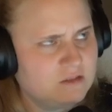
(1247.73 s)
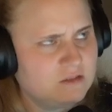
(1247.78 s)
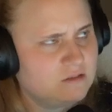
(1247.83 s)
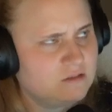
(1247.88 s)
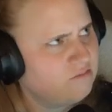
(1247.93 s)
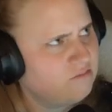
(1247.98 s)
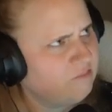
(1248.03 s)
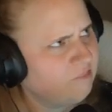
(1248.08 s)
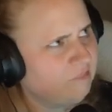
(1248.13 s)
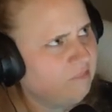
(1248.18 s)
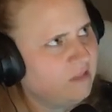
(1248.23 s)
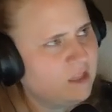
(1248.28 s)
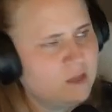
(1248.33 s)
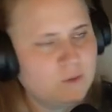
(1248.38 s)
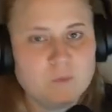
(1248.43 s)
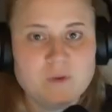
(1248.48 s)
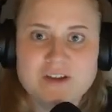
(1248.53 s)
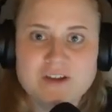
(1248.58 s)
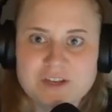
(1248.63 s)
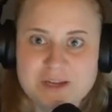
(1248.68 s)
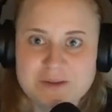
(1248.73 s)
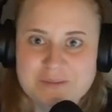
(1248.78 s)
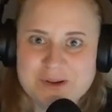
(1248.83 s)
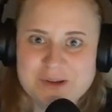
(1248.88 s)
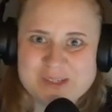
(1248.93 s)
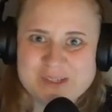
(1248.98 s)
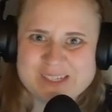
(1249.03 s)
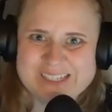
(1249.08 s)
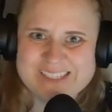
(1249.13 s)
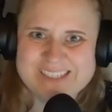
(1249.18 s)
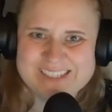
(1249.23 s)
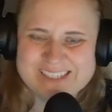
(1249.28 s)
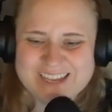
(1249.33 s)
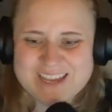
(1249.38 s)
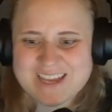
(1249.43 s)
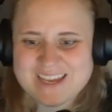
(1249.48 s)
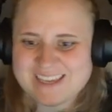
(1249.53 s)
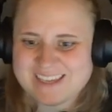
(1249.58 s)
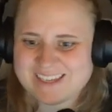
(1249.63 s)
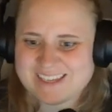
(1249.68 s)
without emotions.
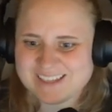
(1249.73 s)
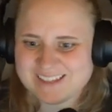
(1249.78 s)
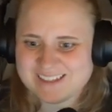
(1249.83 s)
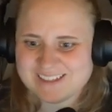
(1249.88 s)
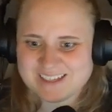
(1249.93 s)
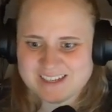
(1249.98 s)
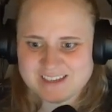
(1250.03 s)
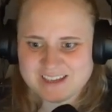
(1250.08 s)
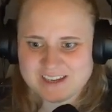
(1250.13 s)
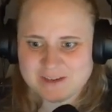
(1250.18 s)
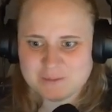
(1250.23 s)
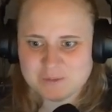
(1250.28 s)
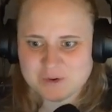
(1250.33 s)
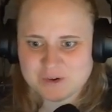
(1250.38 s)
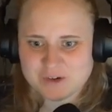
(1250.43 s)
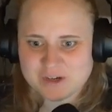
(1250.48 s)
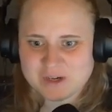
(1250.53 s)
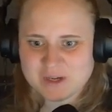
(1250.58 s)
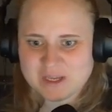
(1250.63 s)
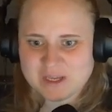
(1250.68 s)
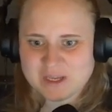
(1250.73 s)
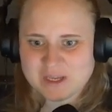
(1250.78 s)
He can't get it anymore.